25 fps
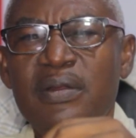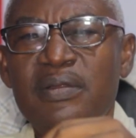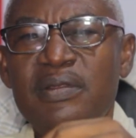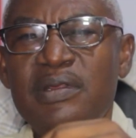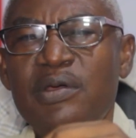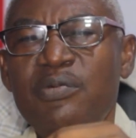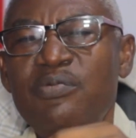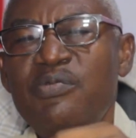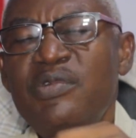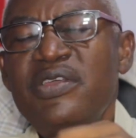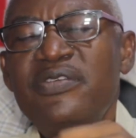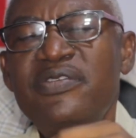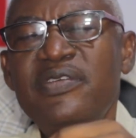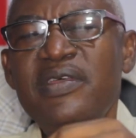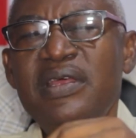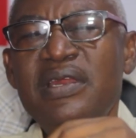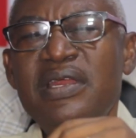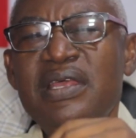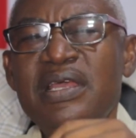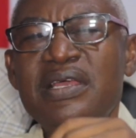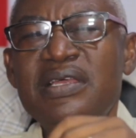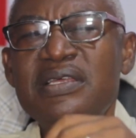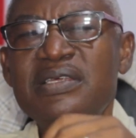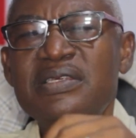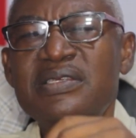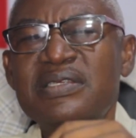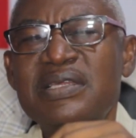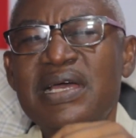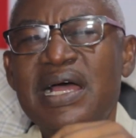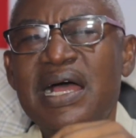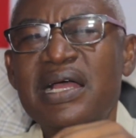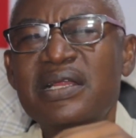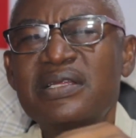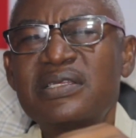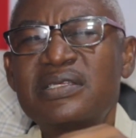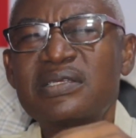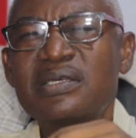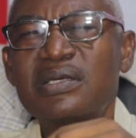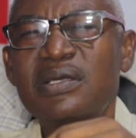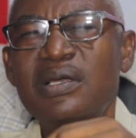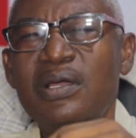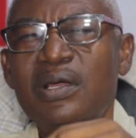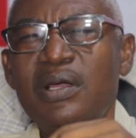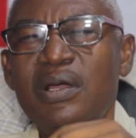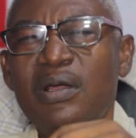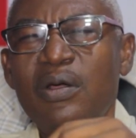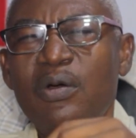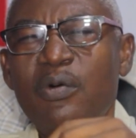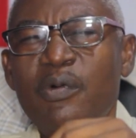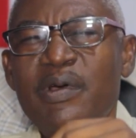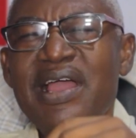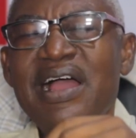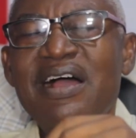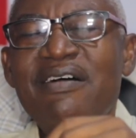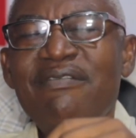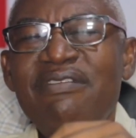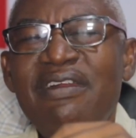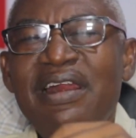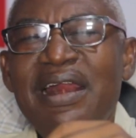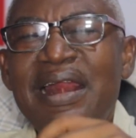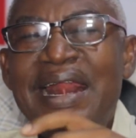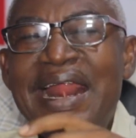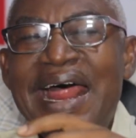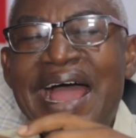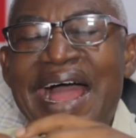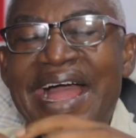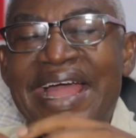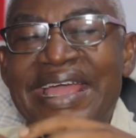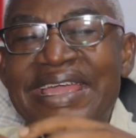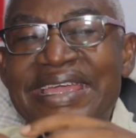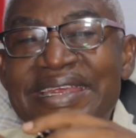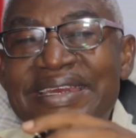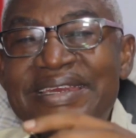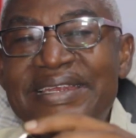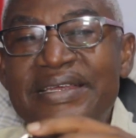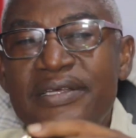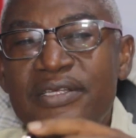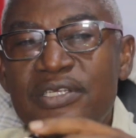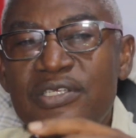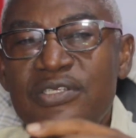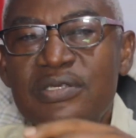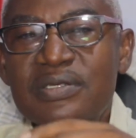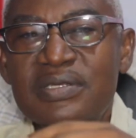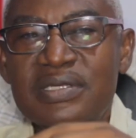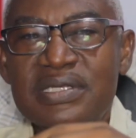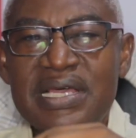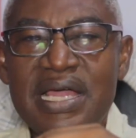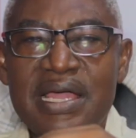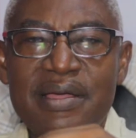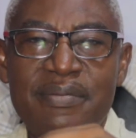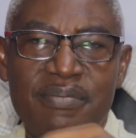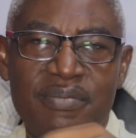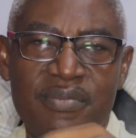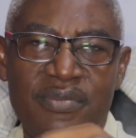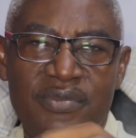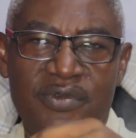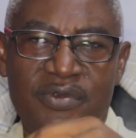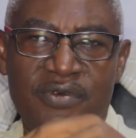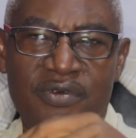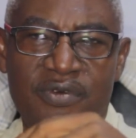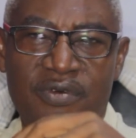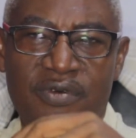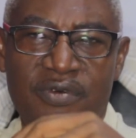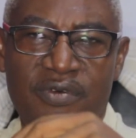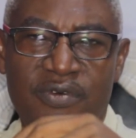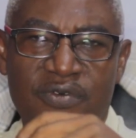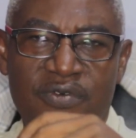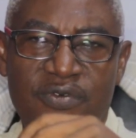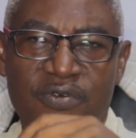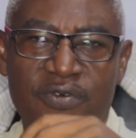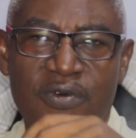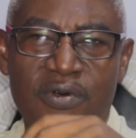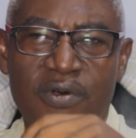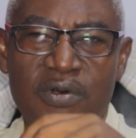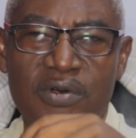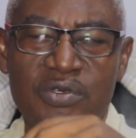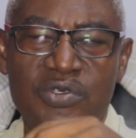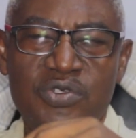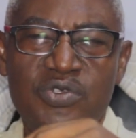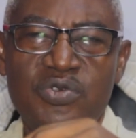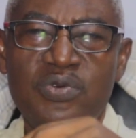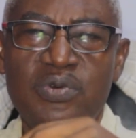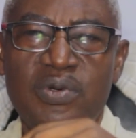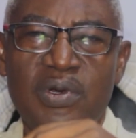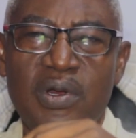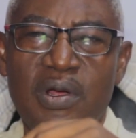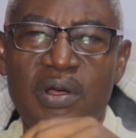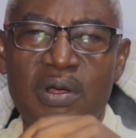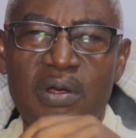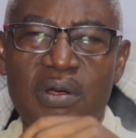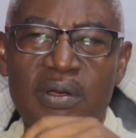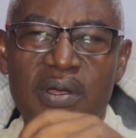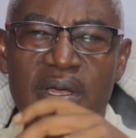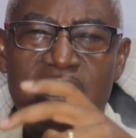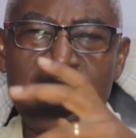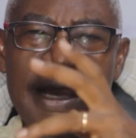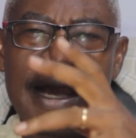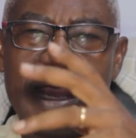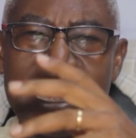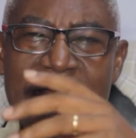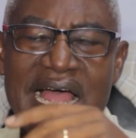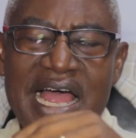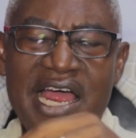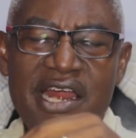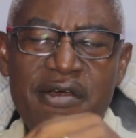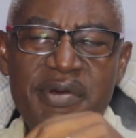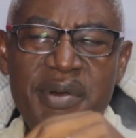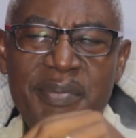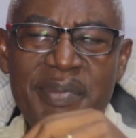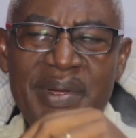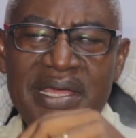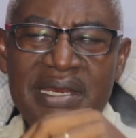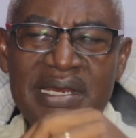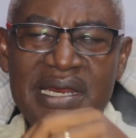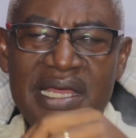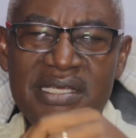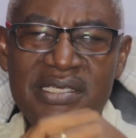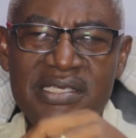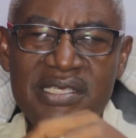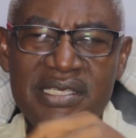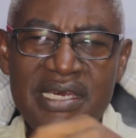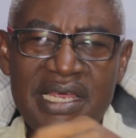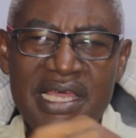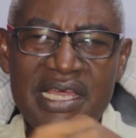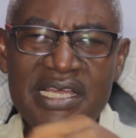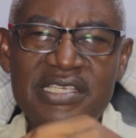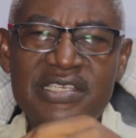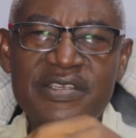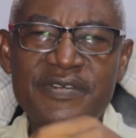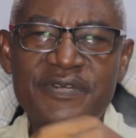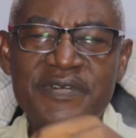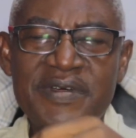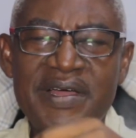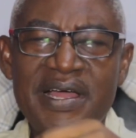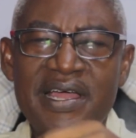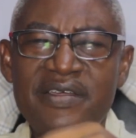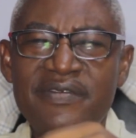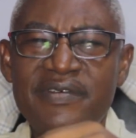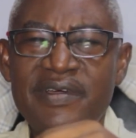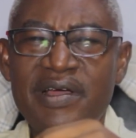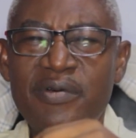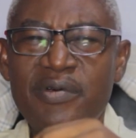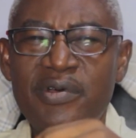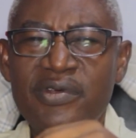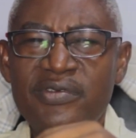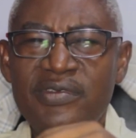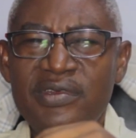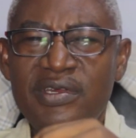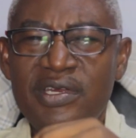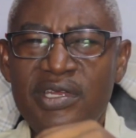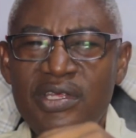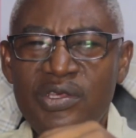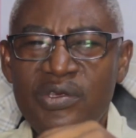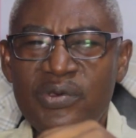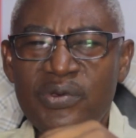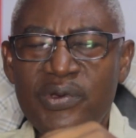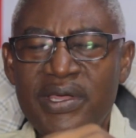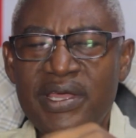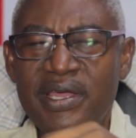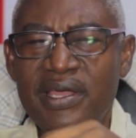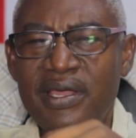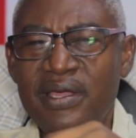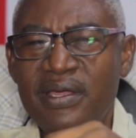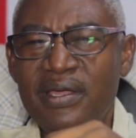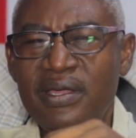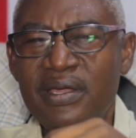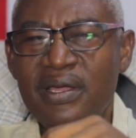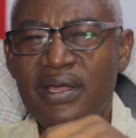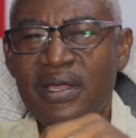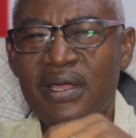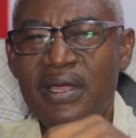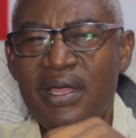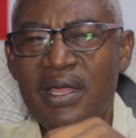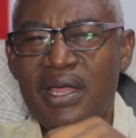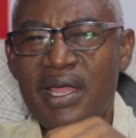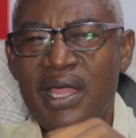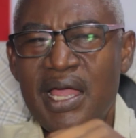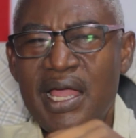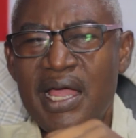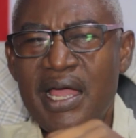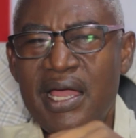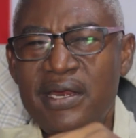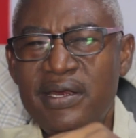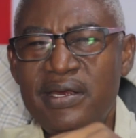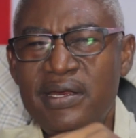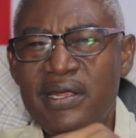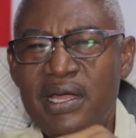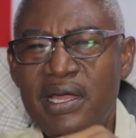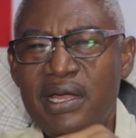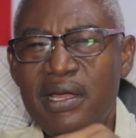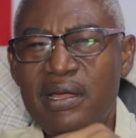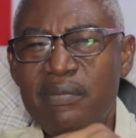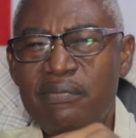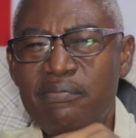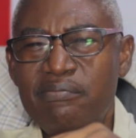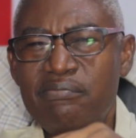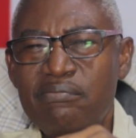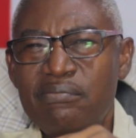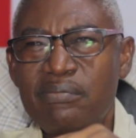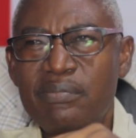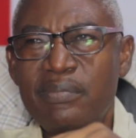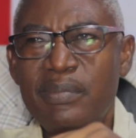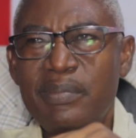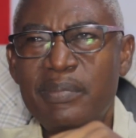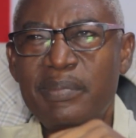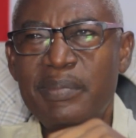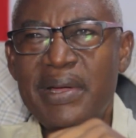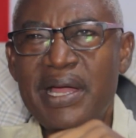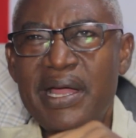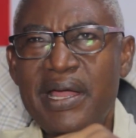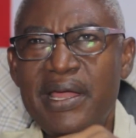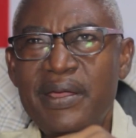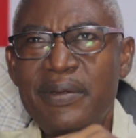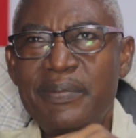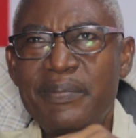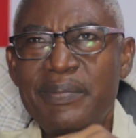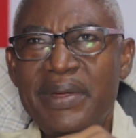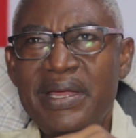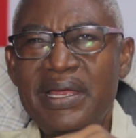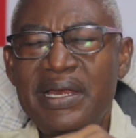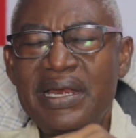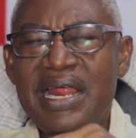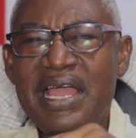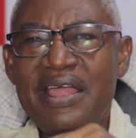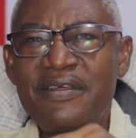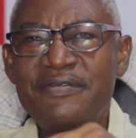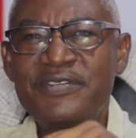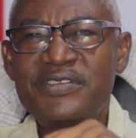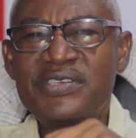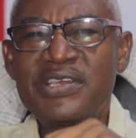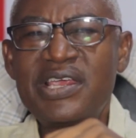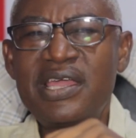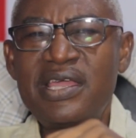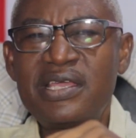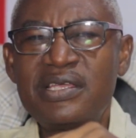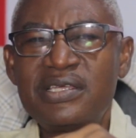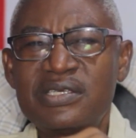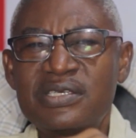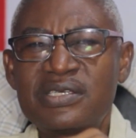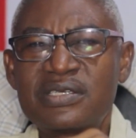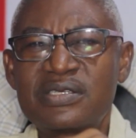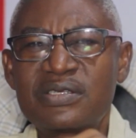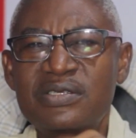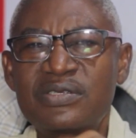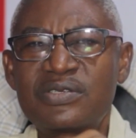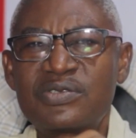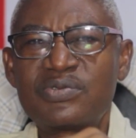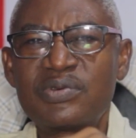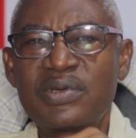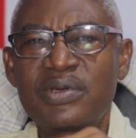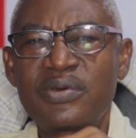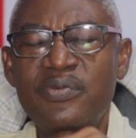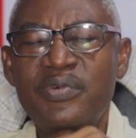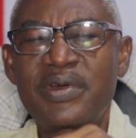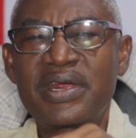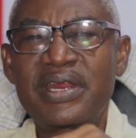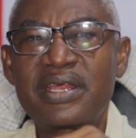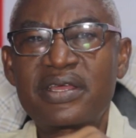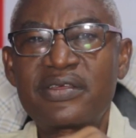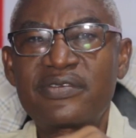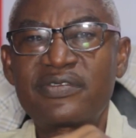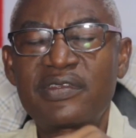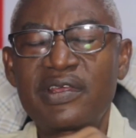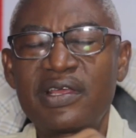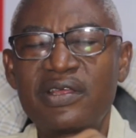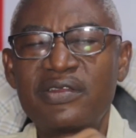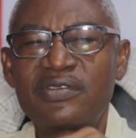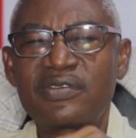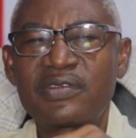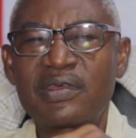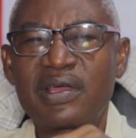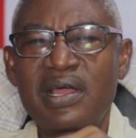The reason is that we have lied to them for too long. I remember in 1985, I was in the UK, and my life changed to a great extent.